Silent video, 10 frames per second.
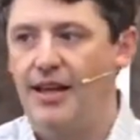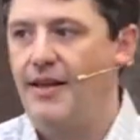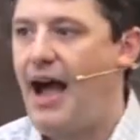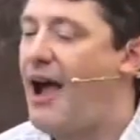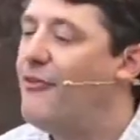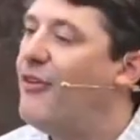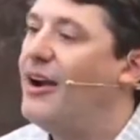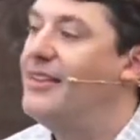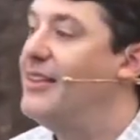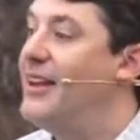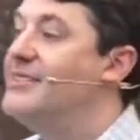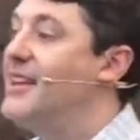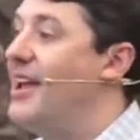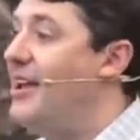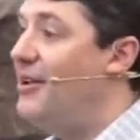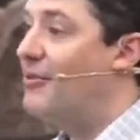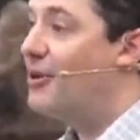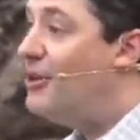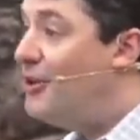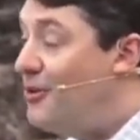I find that it's a
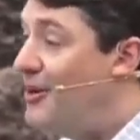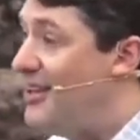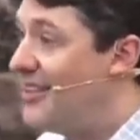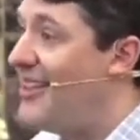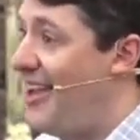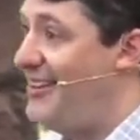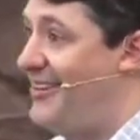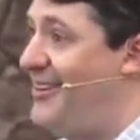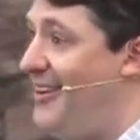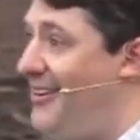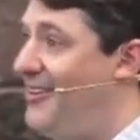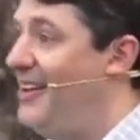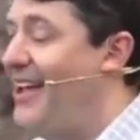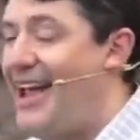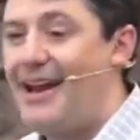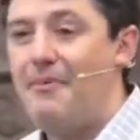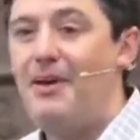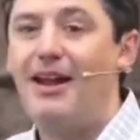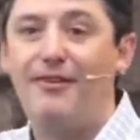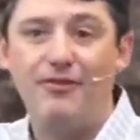renewing thing to do. And I
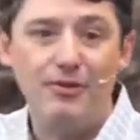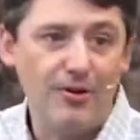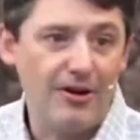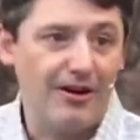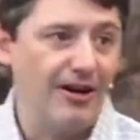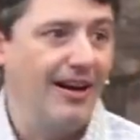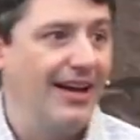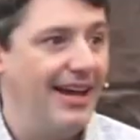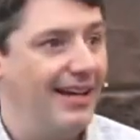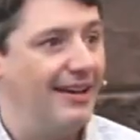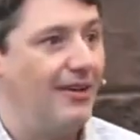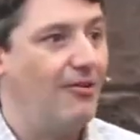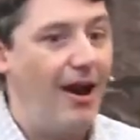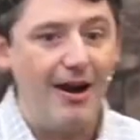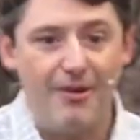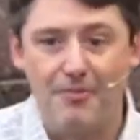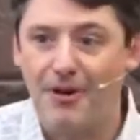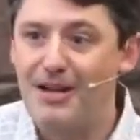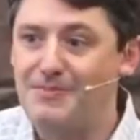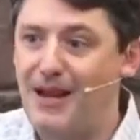bet if you were in the choir or
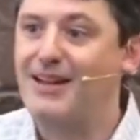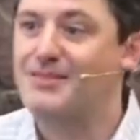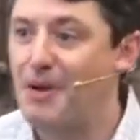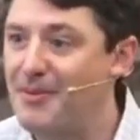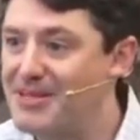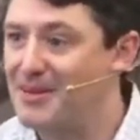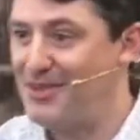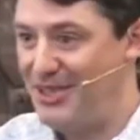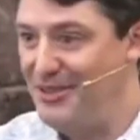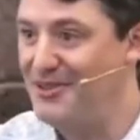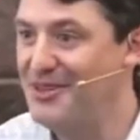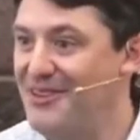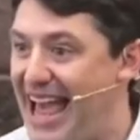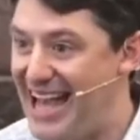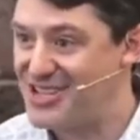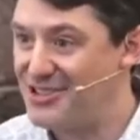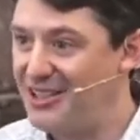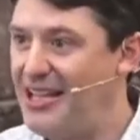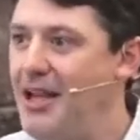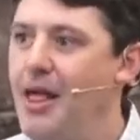praise band, it's probably something you do
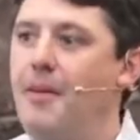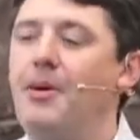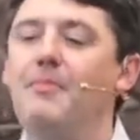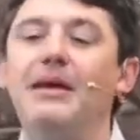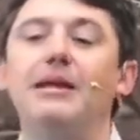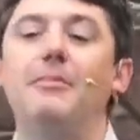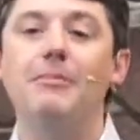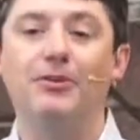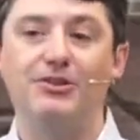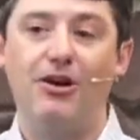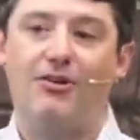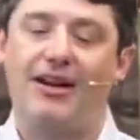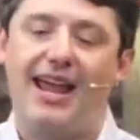naturally, but many people don't.